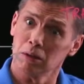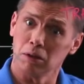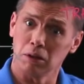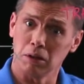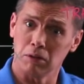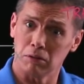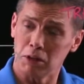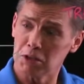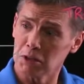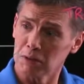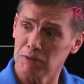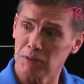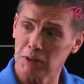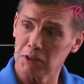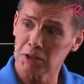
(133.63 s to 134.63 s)
on the
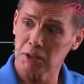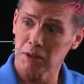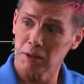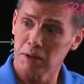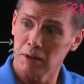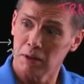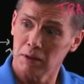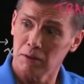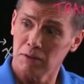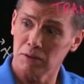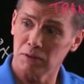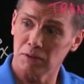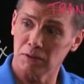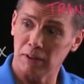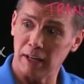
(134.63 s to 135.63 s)
original function
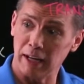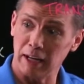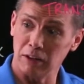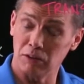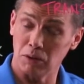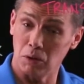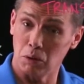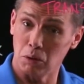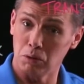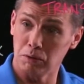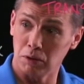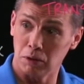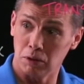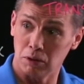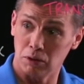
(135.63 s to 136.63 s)
slides
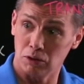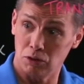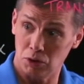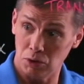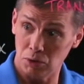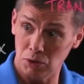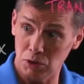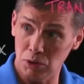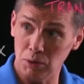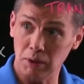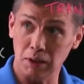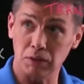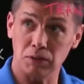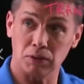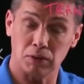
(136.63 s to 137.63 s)
over two
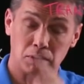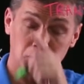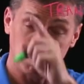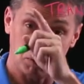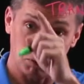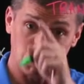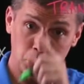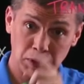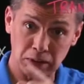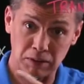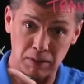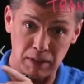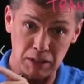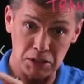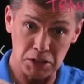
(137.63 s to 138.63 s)
units when we get
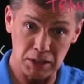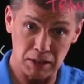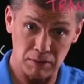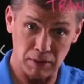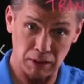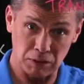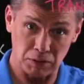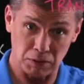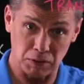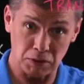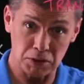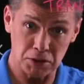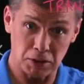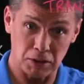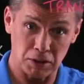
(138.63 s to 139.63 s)
to that g of x
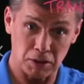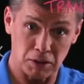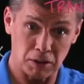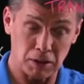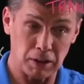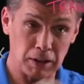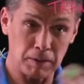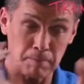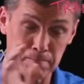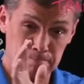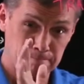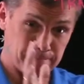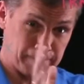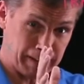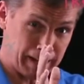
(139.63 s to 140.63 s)
function, right?
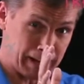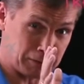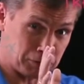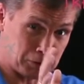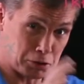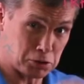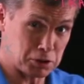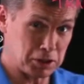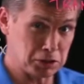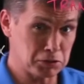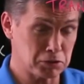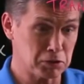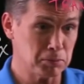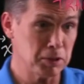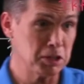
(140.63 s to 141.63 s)
That's the
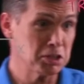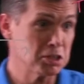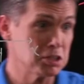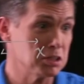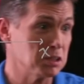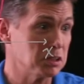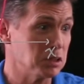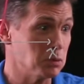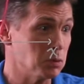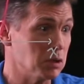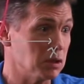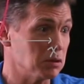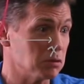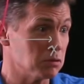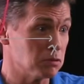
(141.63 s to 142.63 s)
transformation that they
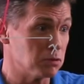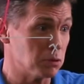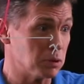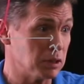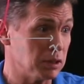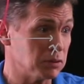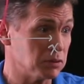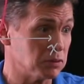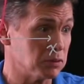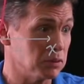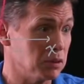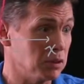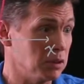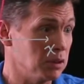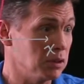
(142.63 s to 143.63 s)
want for us
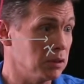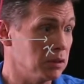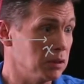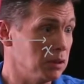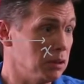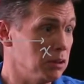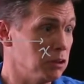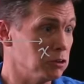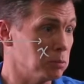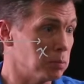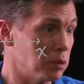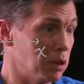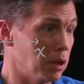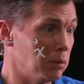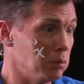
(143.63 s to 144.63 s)
in this
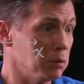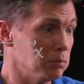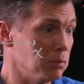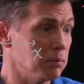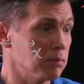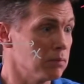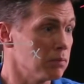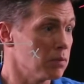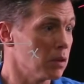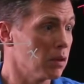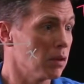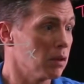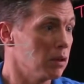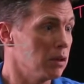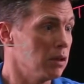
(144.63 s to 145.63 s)
problem.
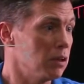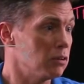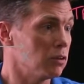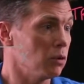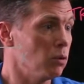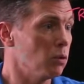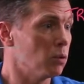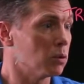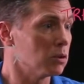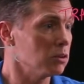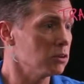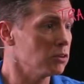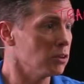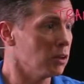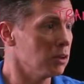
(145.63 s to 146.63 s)
It's a
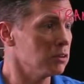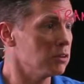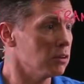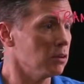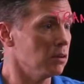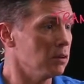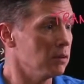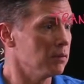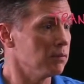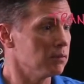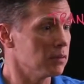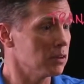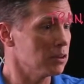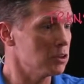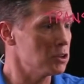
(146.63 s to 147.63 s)
horizontal
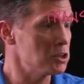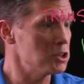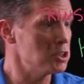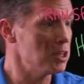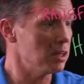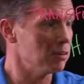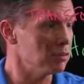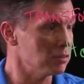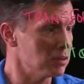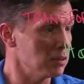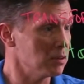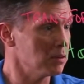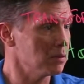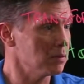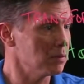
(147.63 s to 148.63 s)
shift.